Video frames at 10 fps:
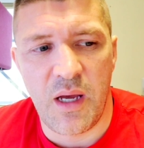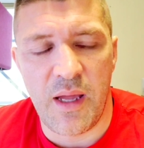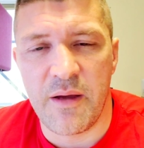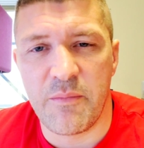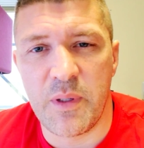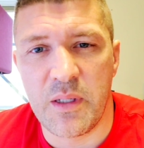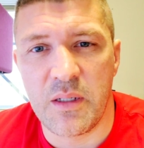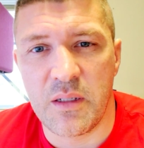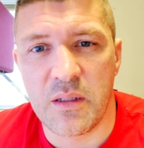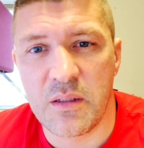I have
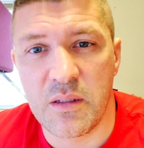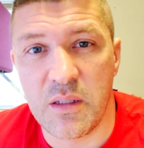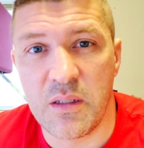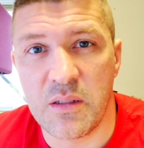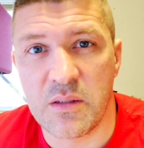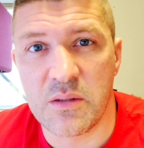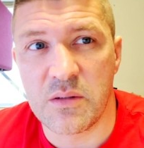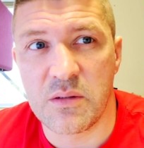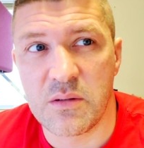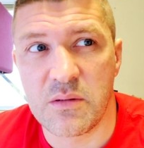been in
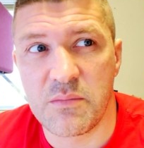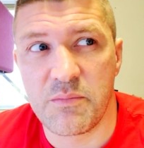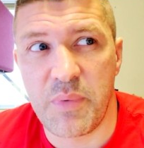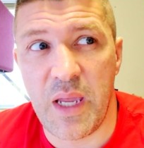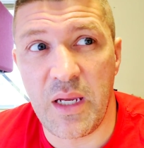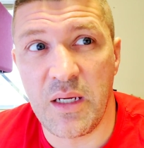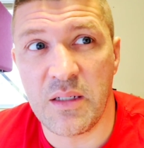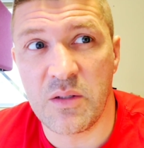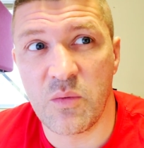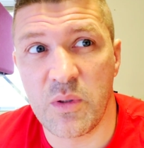
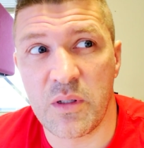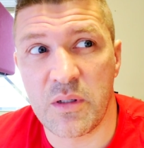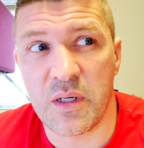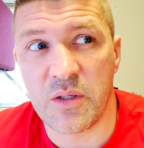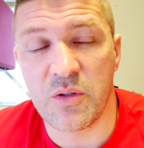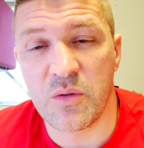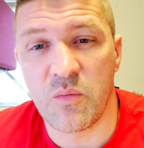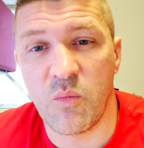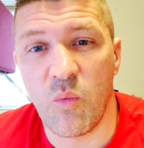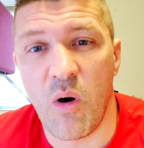pain to where I
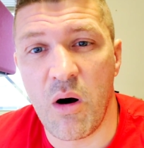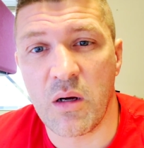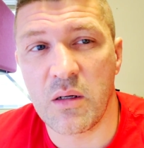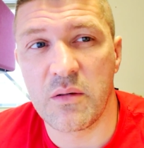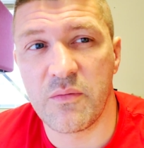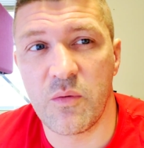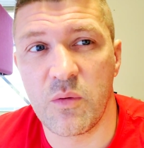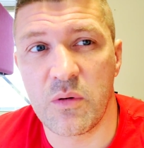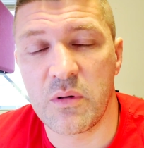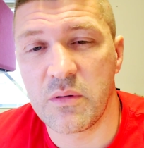couldn't walk
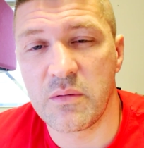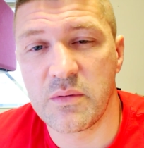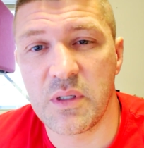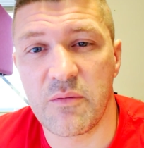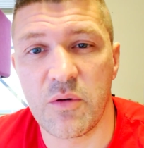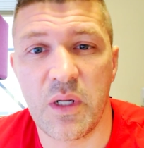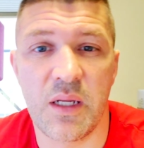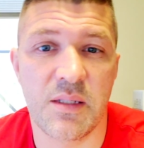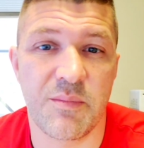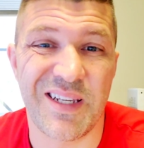for several
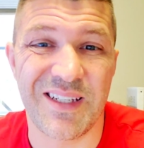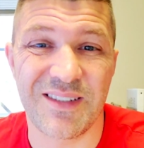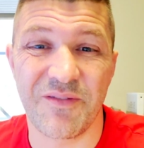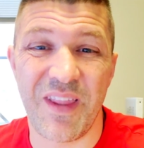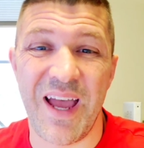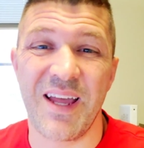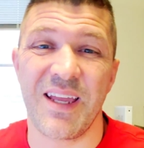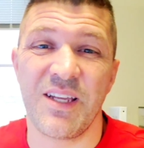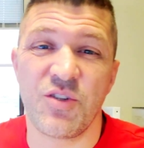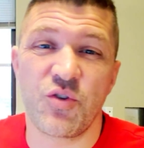days because of that
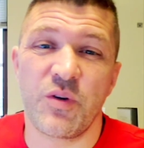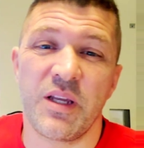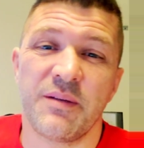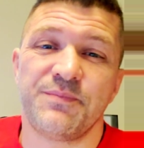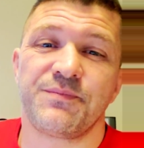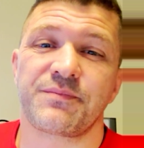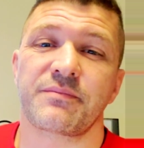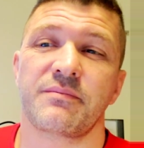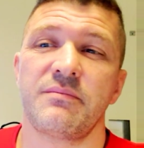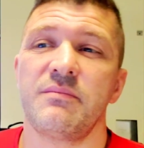injury
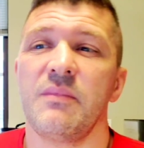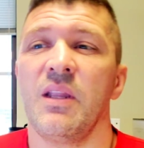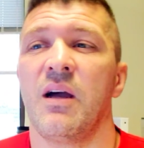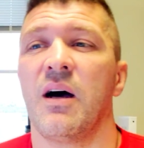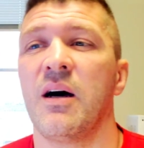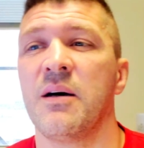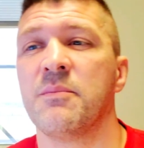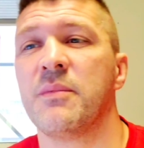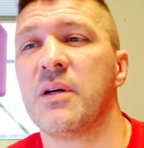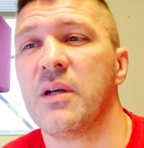
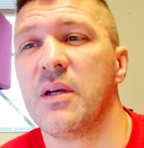um,